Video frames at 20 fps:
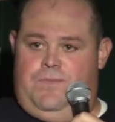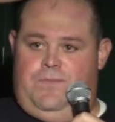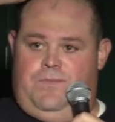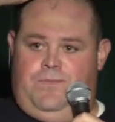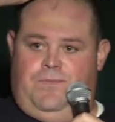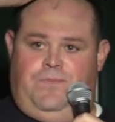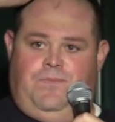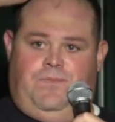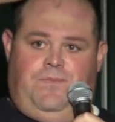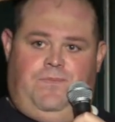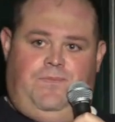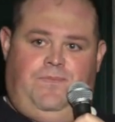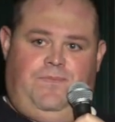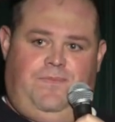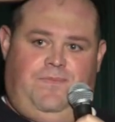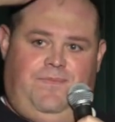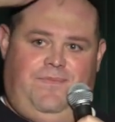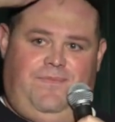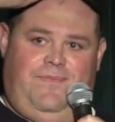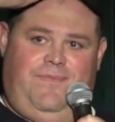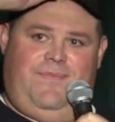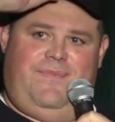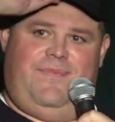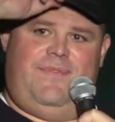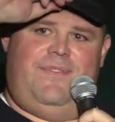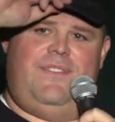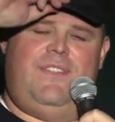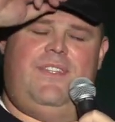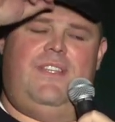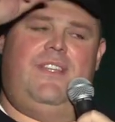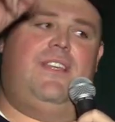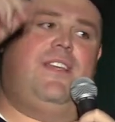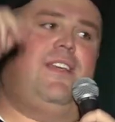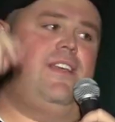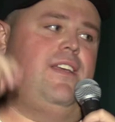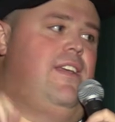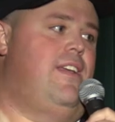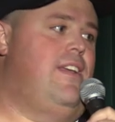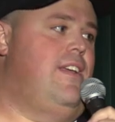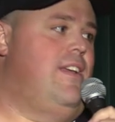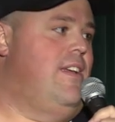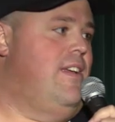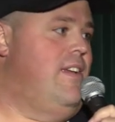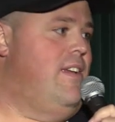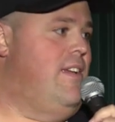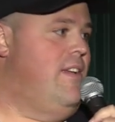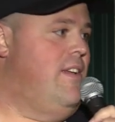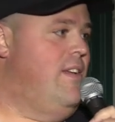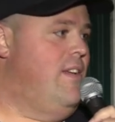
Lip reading: [no speech]